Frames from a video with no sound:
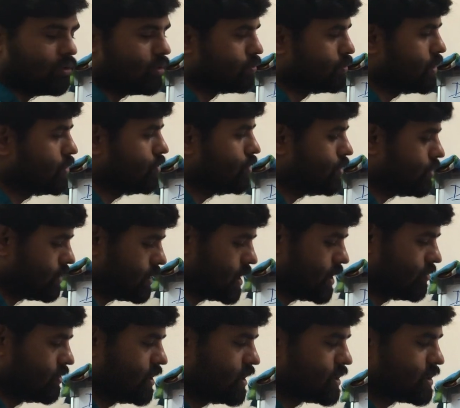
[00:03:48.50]
before
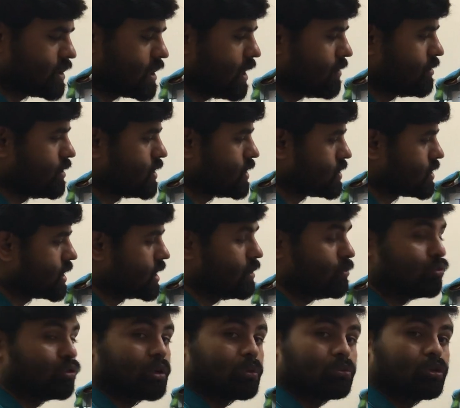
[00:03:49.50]
definition I will just give
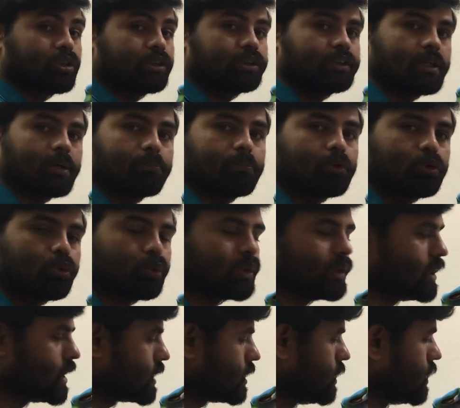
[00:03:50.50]
one more example to
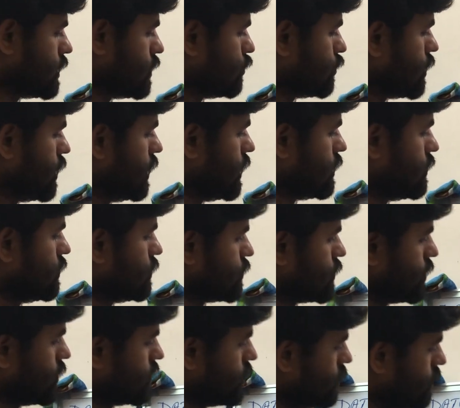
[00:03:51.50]
let you clear this thing.